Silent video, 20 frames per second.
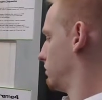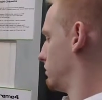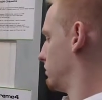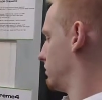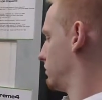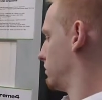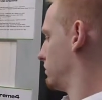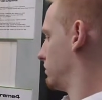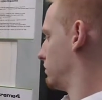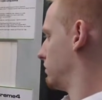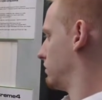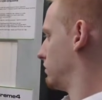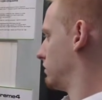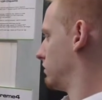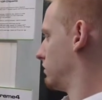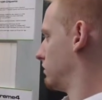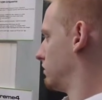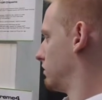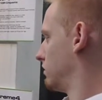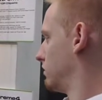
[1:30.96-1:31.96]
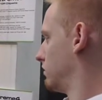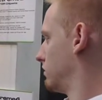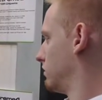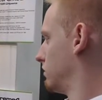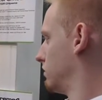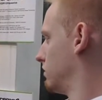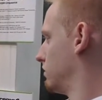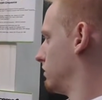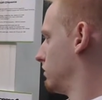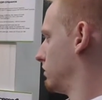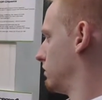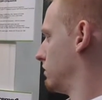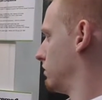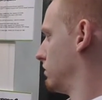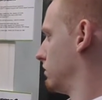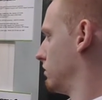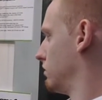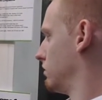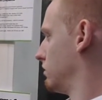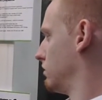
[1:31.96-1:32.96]

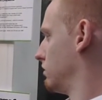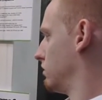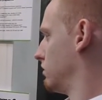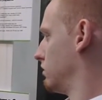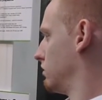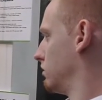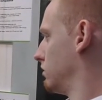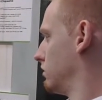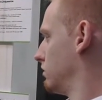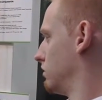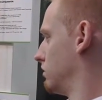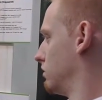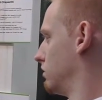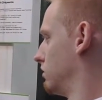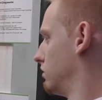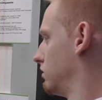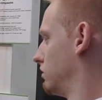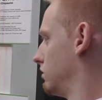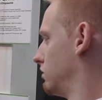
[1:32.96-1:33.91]
[no speech]